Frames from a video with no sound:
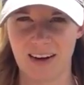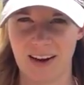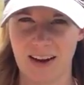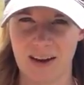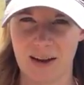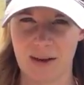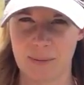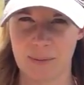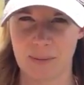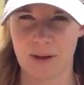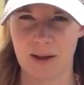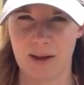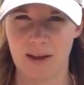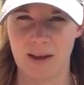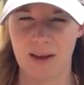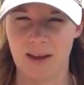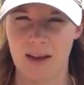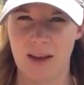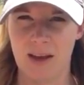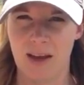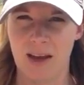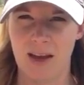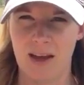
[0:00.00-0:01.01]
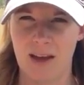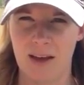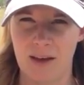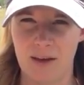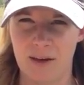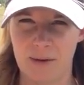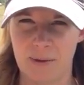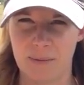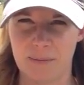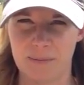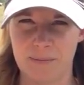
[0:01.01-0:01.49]
I'm
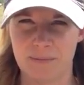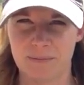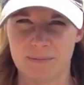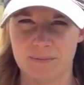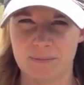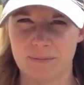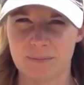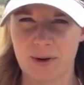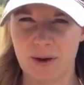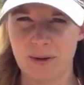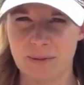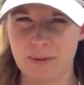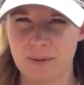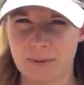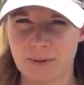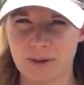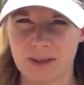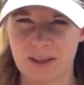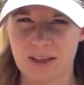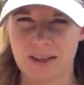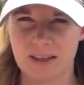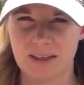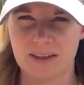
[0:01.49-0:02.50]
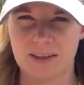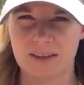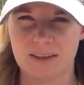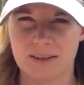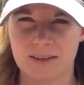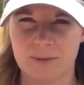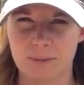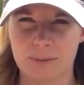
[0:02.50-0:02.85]
um, probably